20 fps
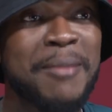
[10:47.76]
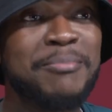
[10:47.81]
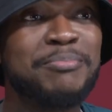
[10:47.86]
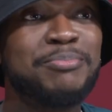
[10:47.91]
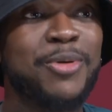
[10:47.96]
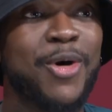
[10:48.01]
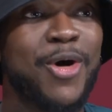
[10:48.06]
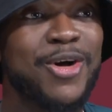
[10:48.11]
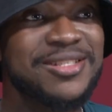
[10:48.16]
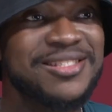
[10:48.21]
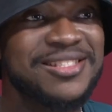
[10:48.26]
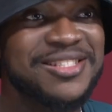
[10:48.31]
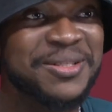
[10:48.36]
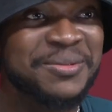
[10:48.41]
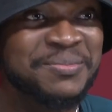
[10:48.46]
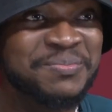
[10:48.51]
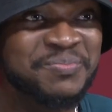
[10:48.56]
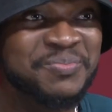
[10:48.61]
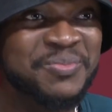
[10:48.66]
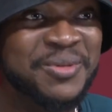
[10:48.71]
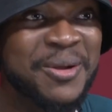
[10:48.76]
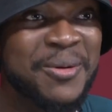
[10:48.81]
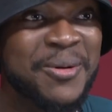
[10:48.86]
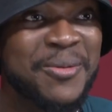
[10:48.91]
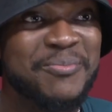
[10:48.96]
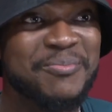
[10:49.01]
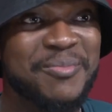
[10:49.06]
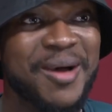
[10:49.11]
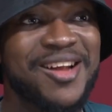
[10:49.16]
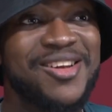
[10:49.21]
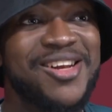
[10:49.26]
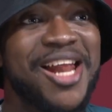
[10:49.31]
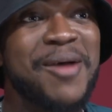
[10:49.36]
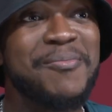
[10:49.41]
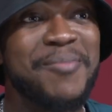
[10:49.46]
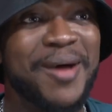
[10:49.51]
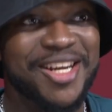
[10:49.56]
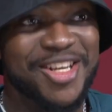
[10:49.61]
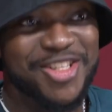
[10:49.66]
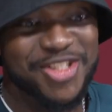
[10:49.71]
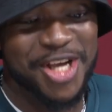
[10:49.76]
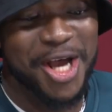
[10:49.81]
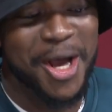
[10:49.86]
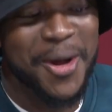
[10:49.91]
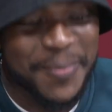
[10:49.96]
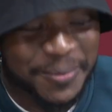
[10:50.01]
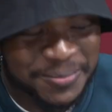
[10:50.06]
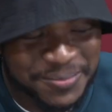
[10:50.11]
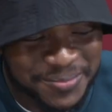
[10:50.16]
my boss, my line manager.